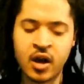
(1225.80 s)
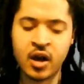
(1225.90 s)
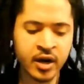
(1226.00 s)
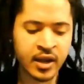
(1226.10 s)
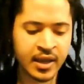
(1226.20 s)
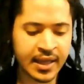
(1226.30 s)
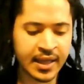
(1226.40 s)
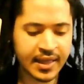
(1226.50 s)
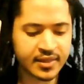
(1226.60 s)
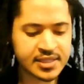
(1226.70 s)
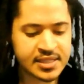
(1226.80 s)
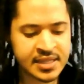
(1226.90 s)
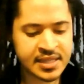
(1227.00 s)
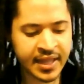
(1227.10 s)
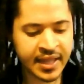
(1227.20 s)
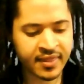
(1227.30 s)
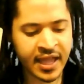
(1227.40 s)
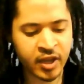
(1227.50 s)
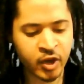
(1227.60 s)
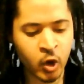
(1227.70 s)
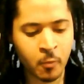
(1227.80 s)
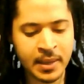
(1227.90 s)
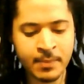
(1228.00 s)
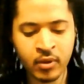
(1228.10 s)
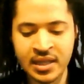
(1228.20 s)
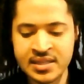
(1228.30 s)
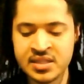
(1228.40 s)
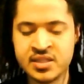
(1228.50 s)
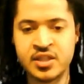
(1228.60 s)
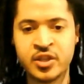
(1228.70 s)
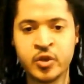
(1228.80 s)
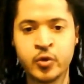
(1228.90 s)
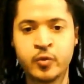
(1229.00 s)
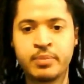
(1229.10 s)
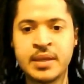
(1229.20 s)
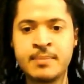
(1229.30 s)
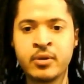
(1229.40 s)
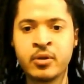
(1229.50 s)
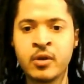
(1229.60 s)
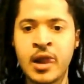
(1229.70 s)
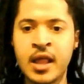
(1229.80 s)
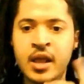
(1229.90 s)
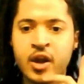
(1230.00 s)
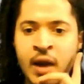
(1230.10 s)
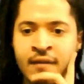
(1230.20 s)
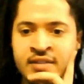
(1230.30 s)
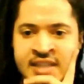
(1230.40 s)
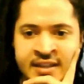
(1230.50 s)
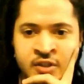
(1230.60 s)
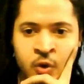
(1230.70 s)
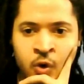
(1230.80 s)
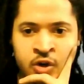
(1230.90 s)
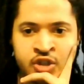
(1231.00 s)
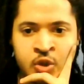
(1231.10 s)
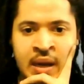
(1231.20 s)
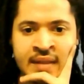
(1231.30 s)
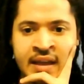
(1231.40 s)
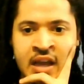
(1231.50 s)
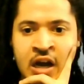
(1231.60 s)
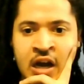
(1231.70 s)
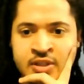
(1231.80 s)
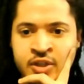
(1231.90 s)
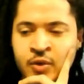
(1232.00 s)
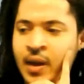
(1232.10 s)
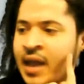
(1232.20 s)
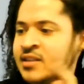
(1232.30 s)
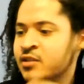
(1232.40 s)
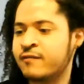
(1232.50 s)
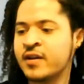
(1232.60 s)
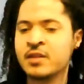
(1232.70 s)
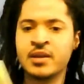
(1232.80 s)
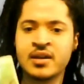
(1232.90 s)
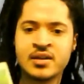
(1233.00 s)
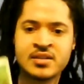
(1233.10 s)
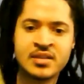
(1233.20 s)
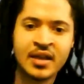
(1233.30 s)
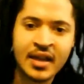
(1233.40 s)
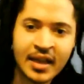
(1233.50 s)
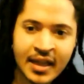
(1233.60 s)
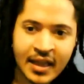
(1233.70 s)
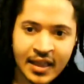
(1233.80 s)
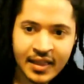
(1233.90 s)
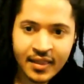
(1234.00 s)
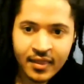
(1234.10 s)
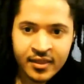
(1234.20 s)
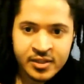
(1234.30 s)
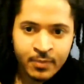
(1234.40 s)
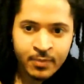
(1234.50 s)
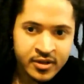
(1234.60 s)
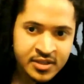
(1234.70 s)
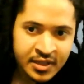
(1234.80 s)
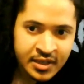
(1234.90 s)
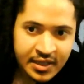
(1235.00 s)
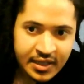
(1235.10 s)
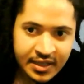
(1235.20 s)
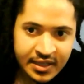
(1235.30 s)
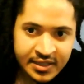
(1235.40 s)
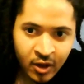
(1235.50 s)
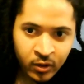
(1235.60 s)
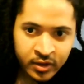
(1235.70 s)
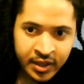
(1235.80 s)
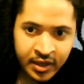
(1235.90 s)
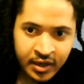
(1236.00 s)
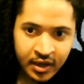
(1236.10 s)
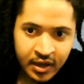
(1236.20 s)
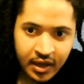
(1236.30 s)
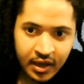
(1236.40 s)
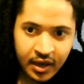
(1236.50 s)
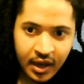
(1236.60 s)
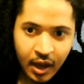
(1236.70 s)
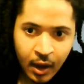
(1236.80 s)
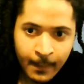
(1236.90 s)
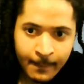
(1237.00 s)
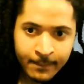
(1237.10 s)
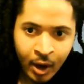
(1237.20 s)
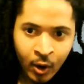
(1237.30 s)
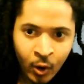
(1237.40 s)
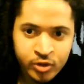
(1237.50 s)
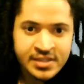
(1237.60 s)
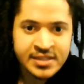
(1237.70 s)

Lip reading: card, this is saying that, you know, people listen to you, people gravitate towards you, and they come to you. And it's so funny because this person is holding a bow.